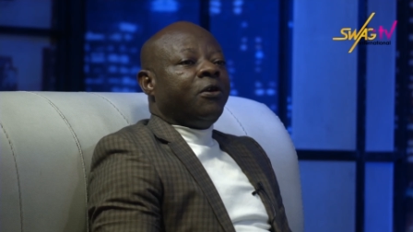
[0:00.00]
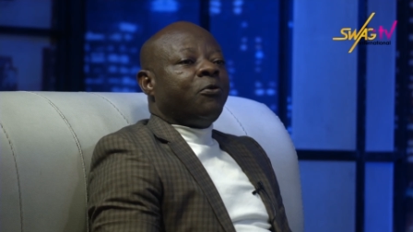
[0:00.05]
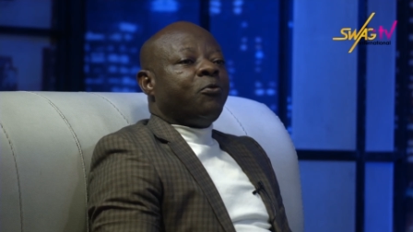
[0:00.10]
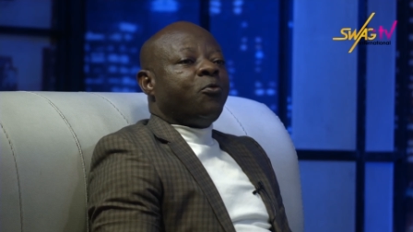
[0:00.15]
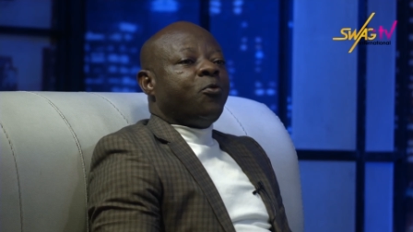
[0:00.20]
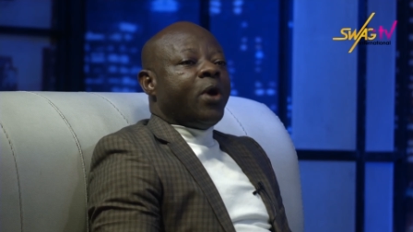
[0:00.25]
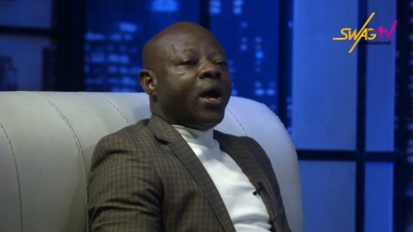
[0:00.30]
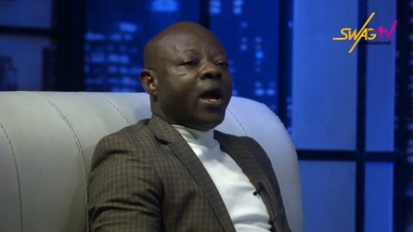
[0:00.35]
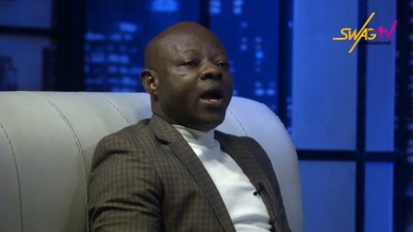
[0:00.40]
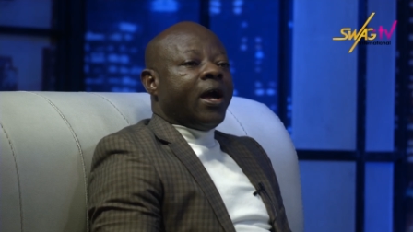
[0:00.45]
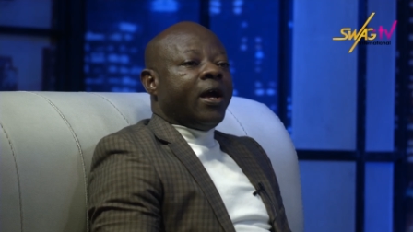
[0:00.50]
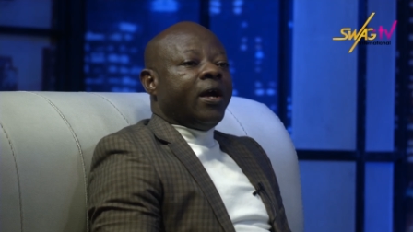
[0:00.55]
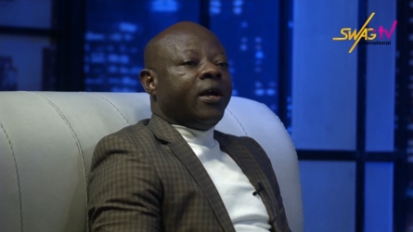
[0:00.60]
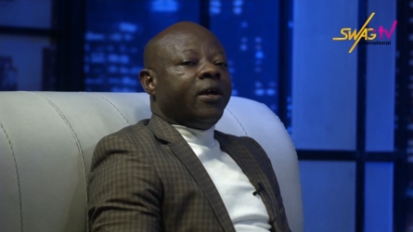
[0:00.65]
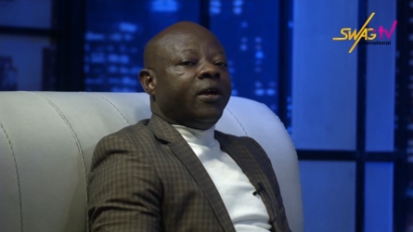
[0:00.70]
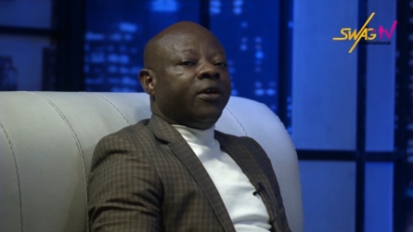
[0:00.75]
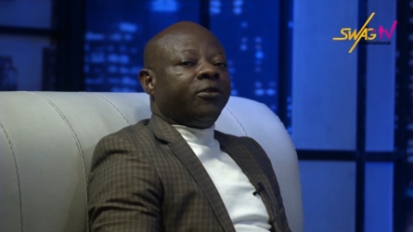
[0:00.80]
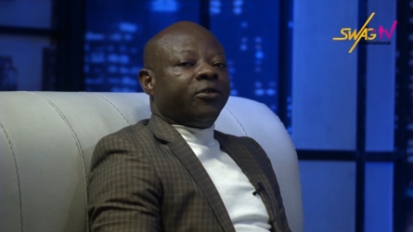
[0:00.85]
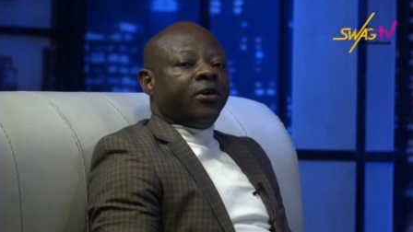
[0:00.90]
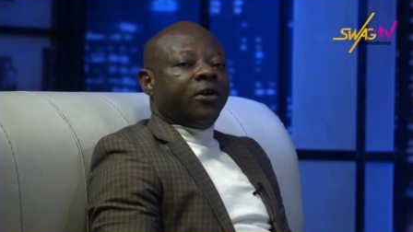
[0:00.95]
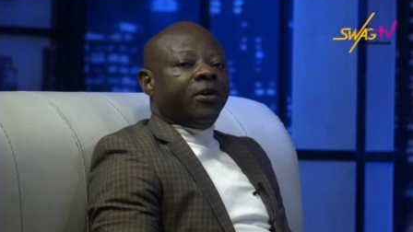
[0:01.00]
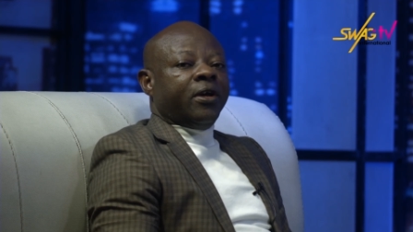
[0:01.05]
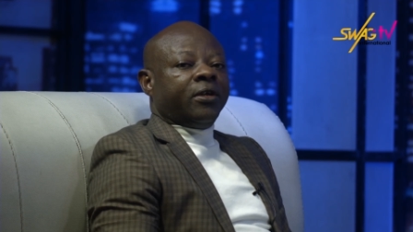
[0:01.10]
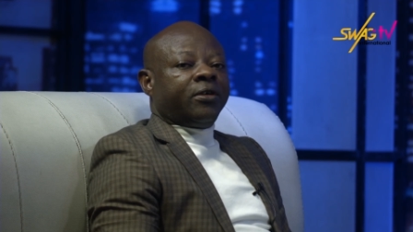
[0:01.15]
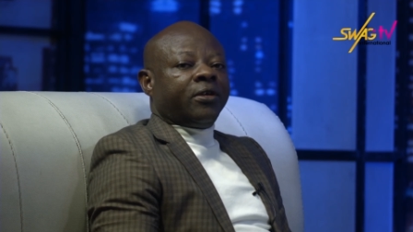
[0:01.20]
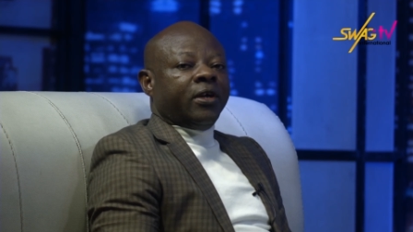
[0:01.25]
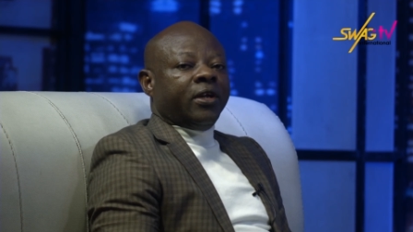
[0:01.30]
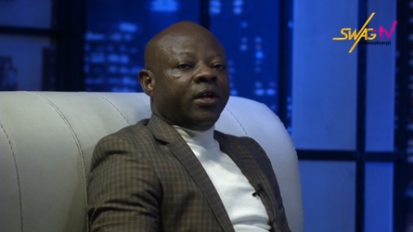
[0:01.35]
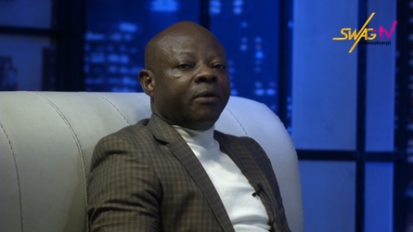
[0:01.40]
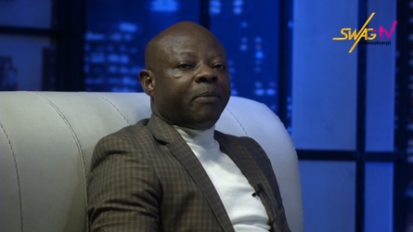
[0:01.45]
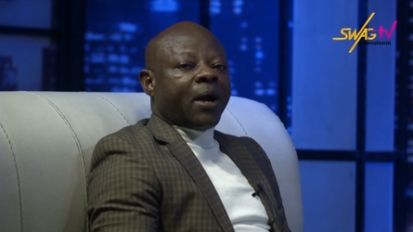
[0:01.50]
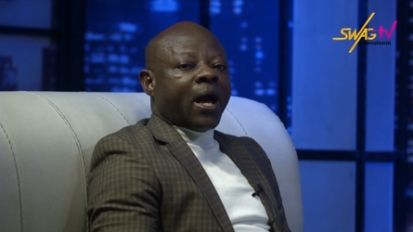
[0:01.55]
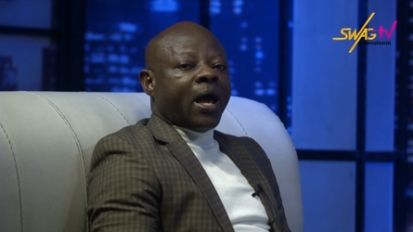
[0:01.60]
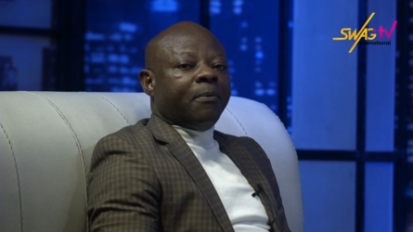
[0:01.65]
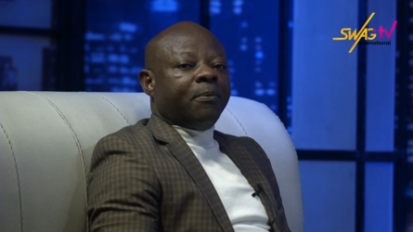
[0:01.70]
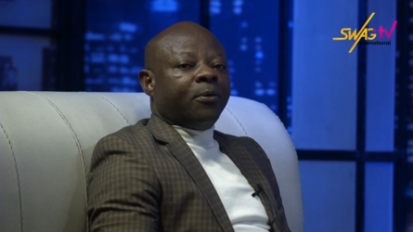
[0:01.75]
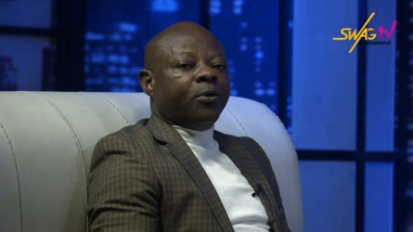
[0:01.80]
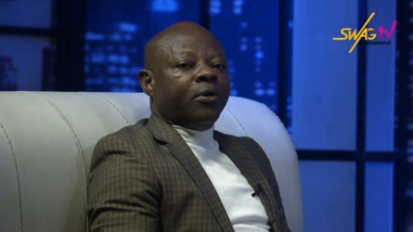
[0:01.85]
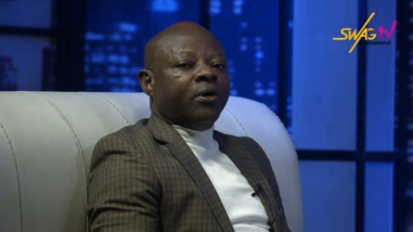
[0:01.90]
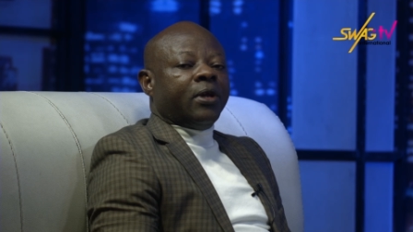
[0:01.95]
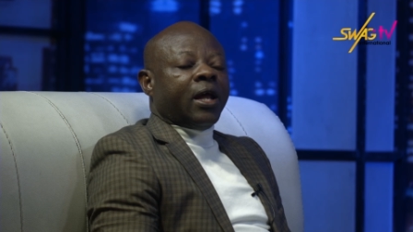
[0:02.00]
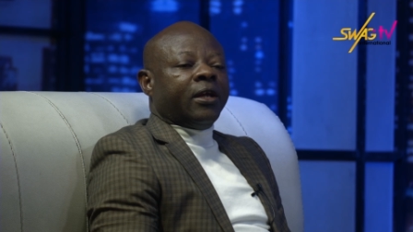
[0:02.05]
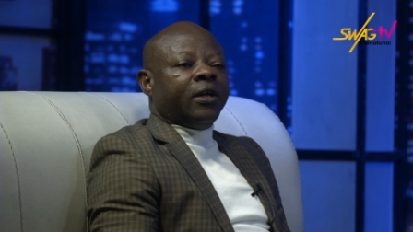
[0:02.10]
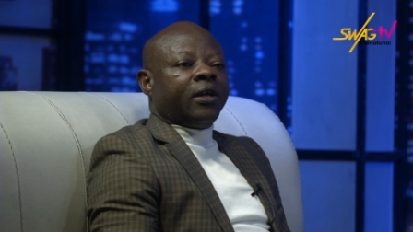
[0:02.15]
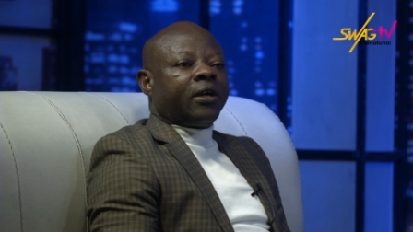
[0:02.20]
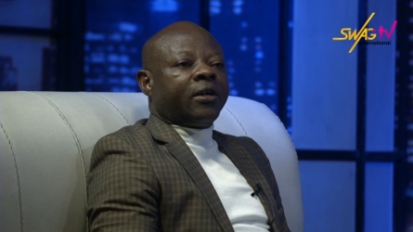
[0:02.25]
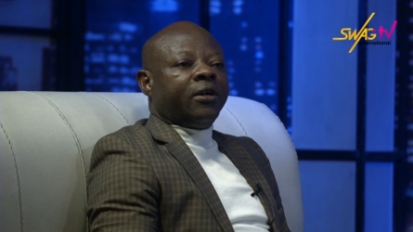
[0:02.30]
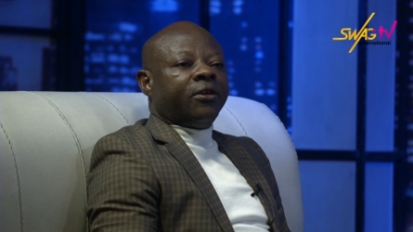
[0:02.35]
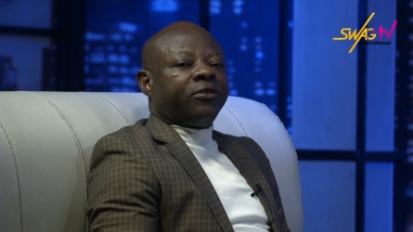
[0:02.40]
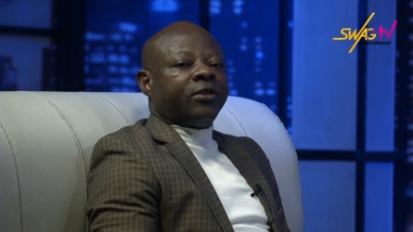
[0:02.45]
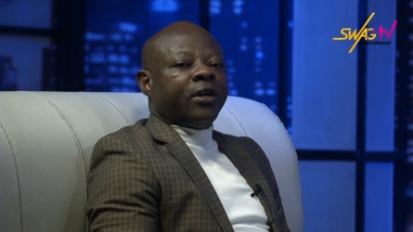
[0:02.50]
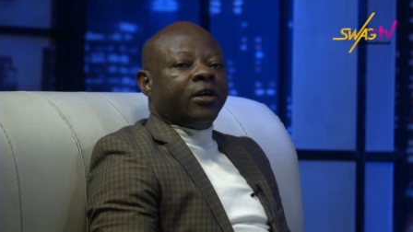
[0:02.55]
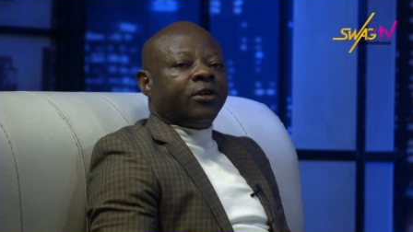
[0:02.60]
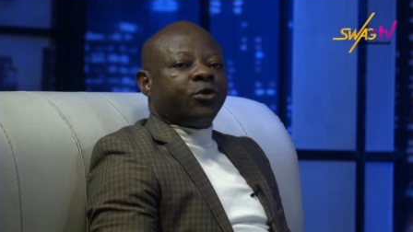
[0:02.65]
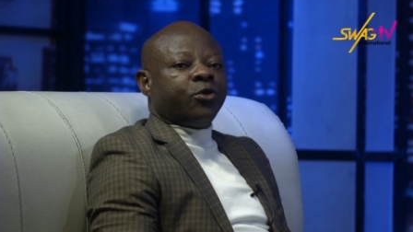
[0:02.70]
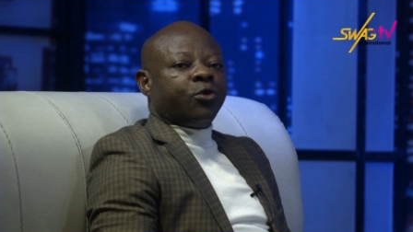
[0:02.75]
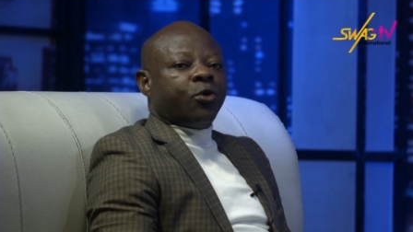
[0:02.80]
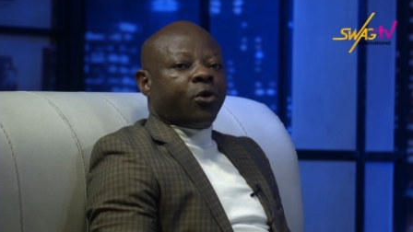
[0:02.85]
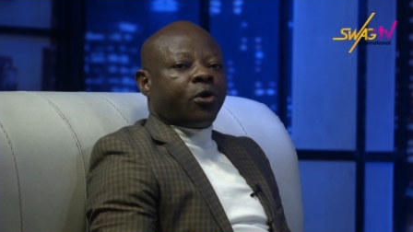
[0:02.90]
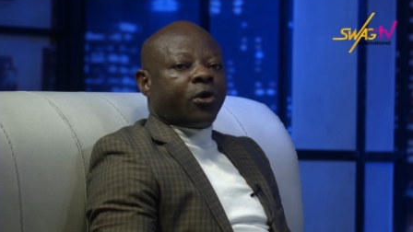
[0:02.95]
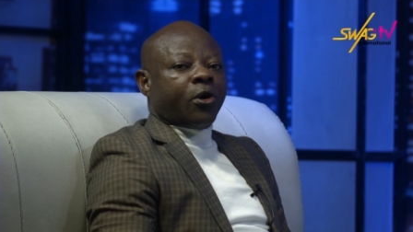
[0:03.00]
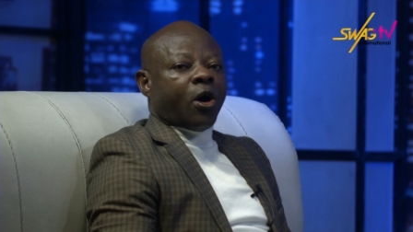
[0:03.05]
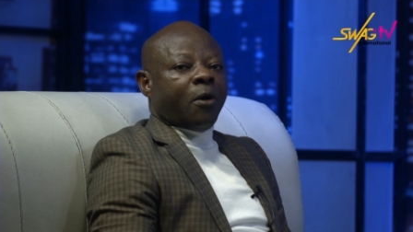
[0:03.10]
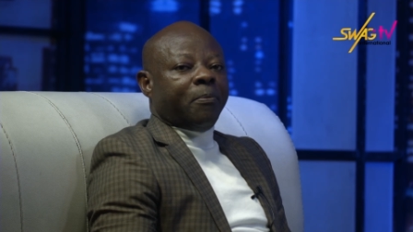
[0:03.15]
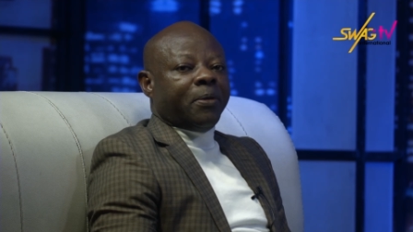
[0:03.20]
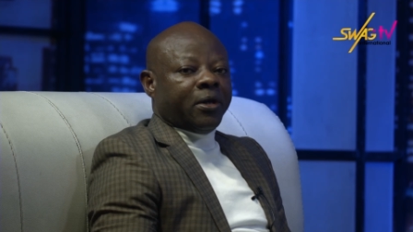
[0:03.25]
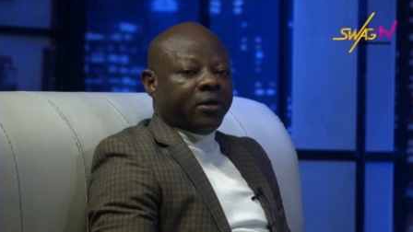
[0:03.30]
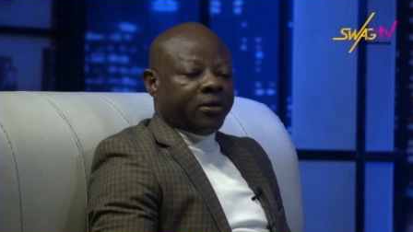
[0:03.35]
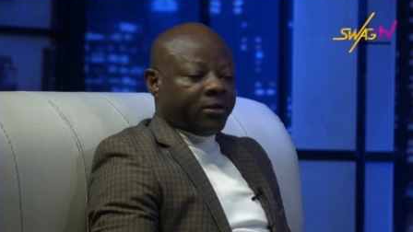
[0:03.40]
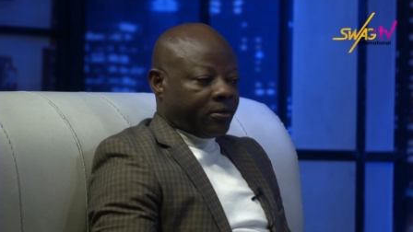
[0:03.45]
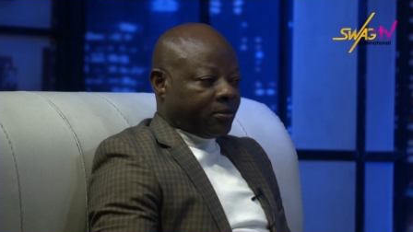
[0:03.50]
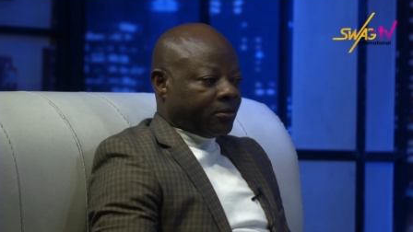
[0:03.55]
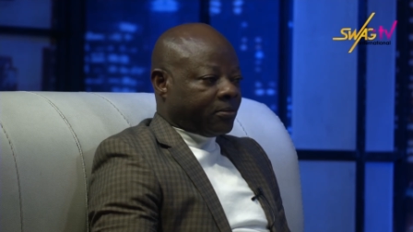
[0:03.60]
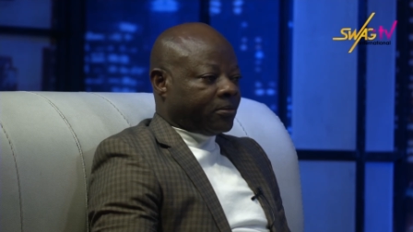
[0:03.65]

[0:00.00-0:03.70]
where is it written in the Bible that a Christian should go clubbing?